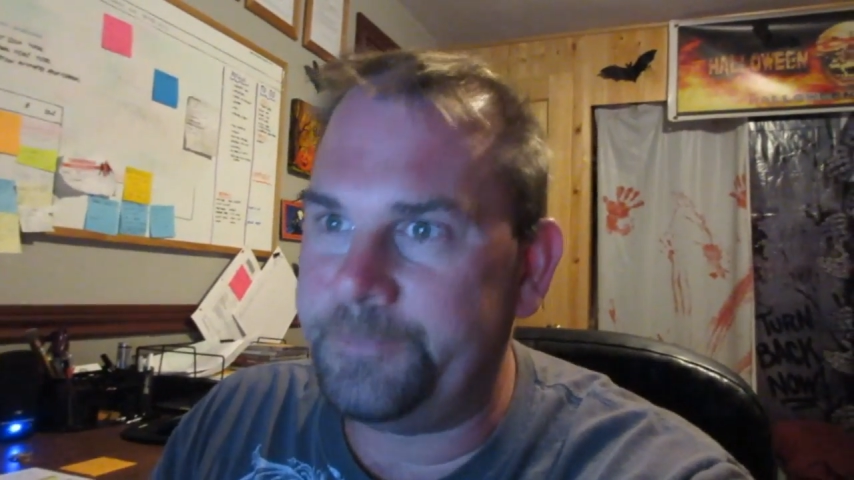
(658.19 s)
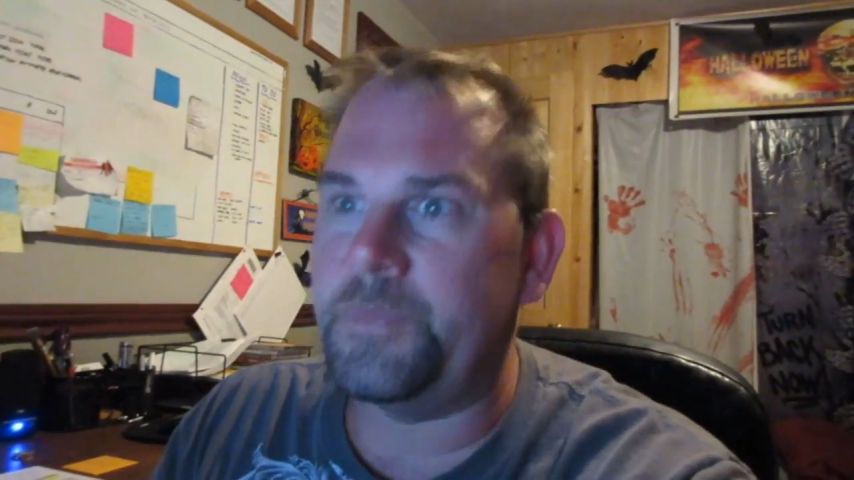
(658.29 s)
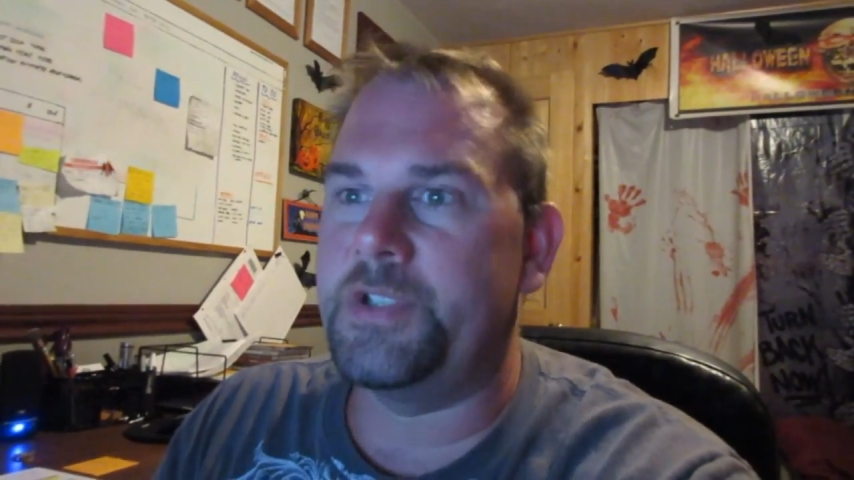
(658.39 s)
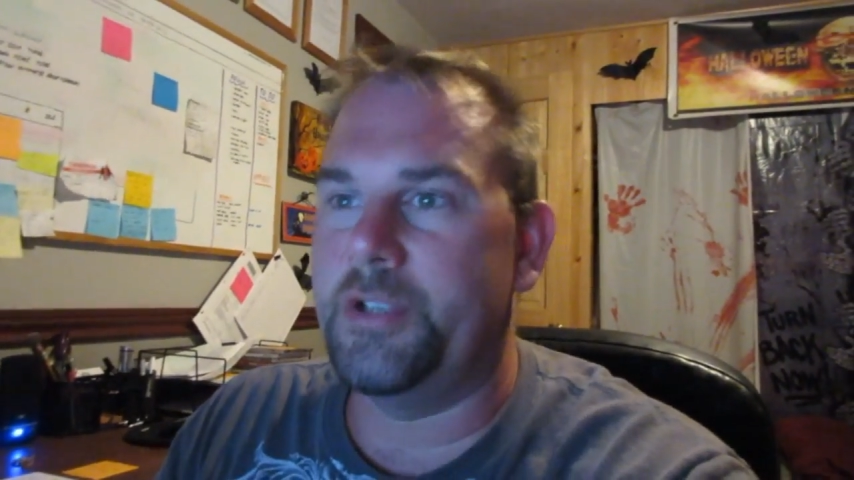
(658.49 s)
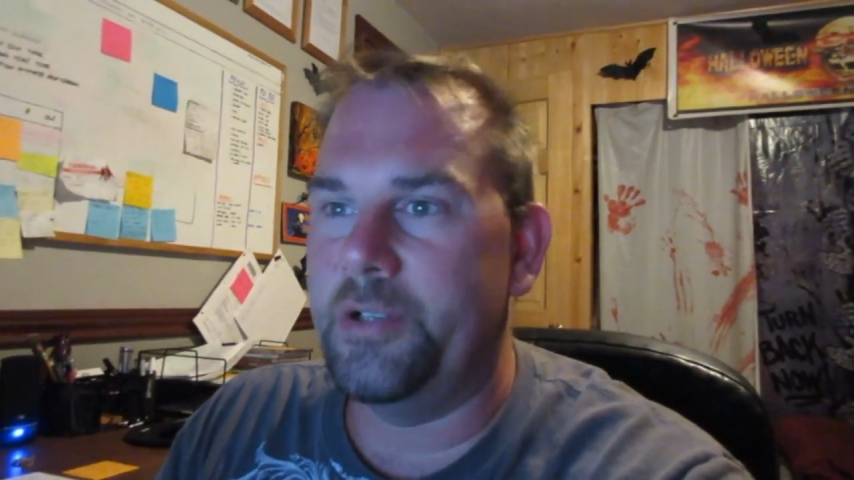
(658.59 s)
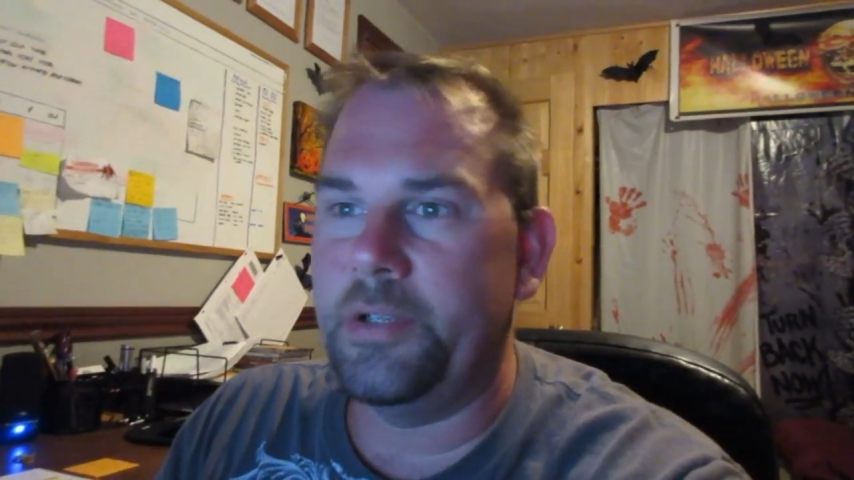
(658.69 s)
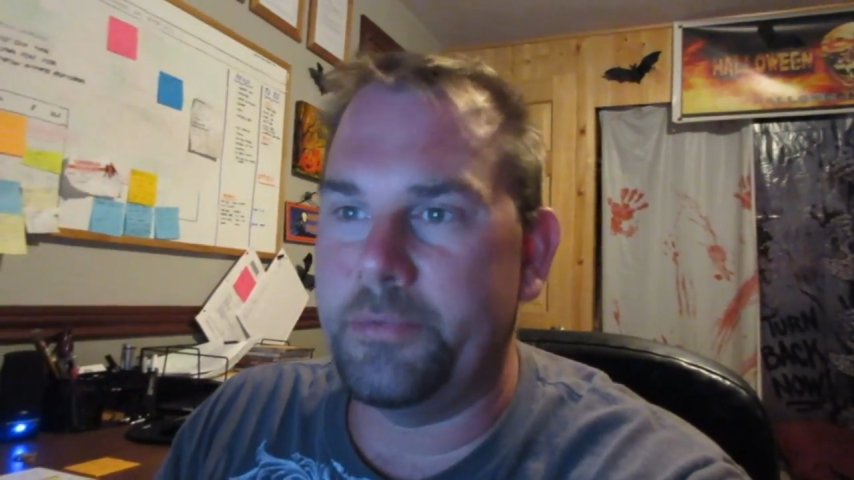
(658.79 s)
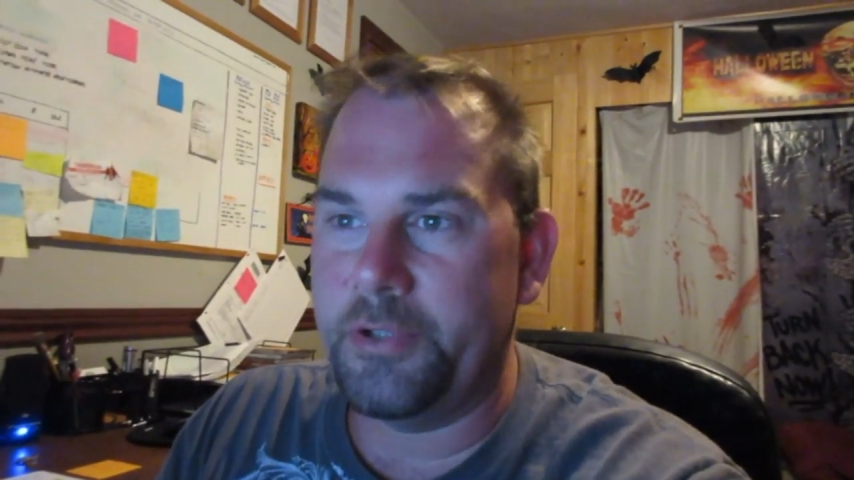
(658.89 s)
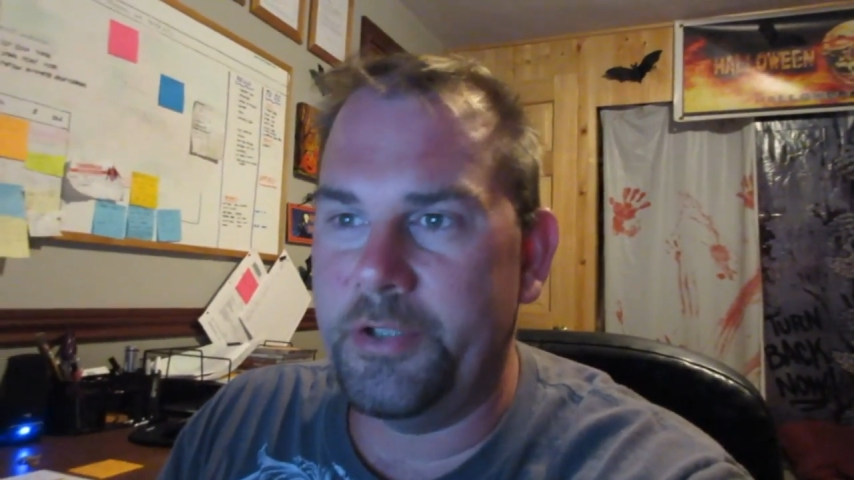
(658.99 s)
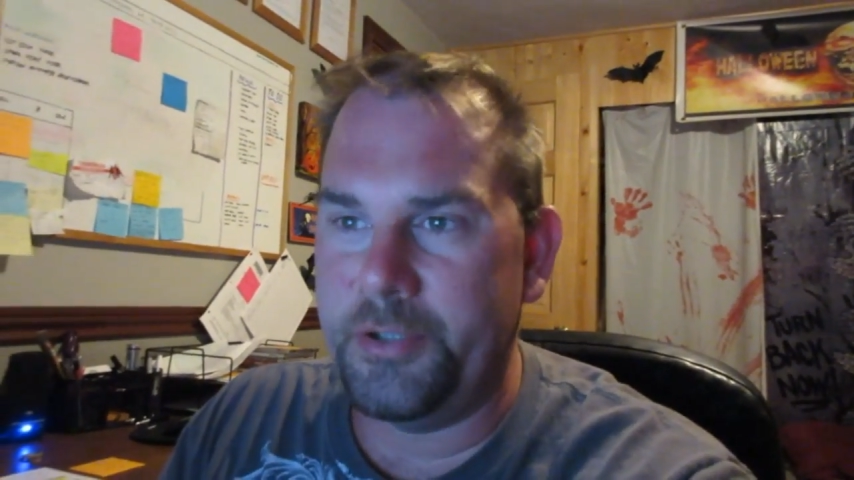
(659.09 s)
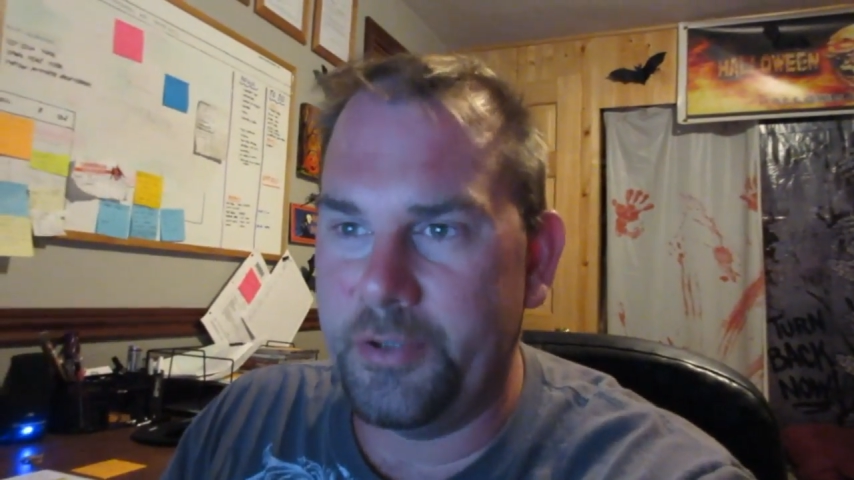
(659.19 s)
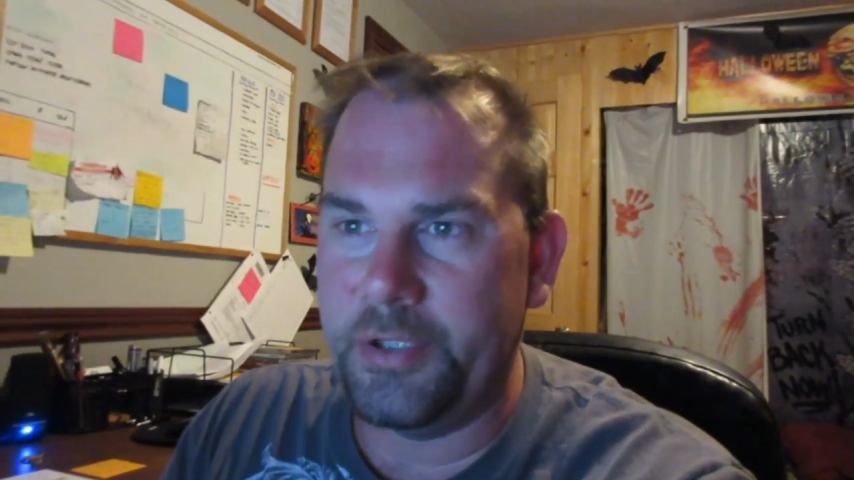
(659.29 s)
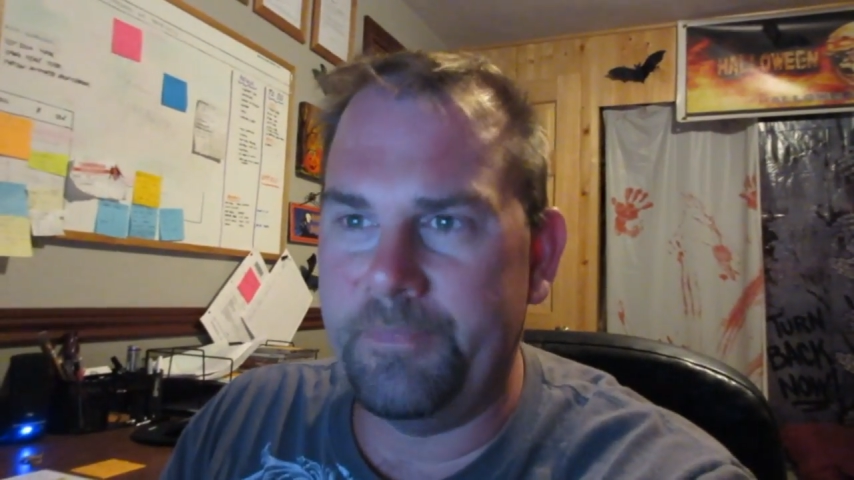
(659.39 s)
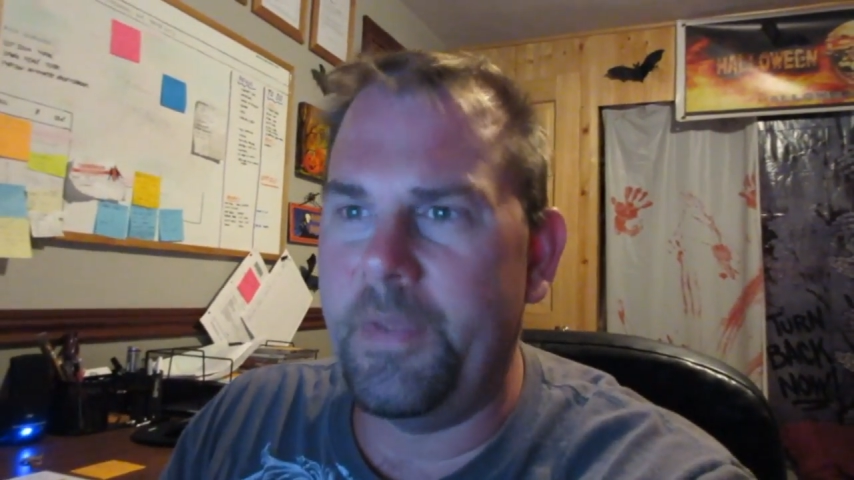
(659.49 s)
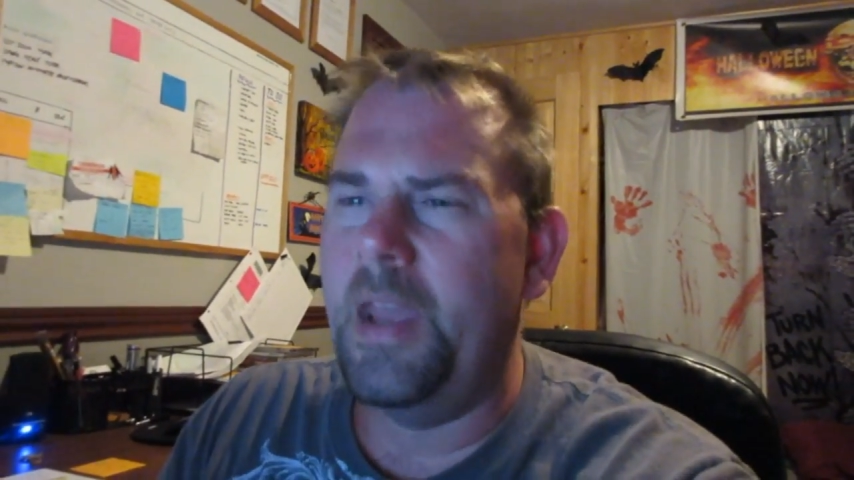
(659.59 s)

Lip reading: So I'm going to do it,